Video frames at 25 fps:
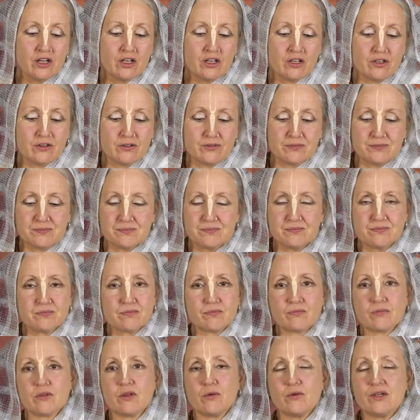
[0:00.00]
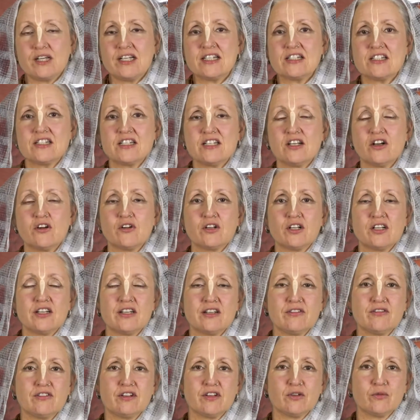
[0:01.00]
We can see God in
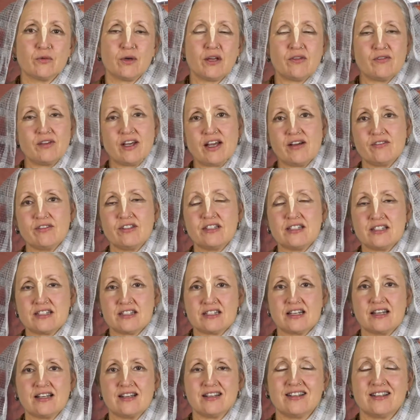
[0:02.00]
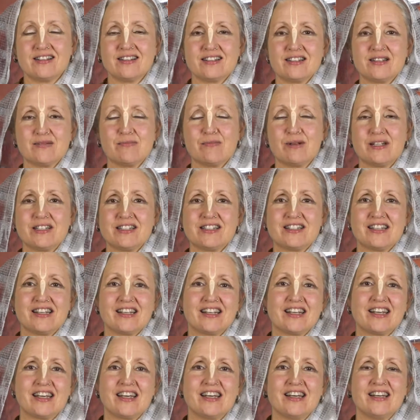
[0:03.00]
different ways. We have this
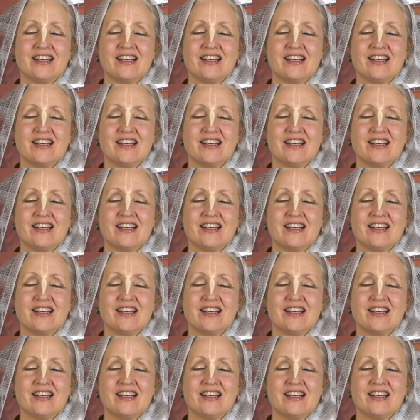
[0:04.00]
simplistic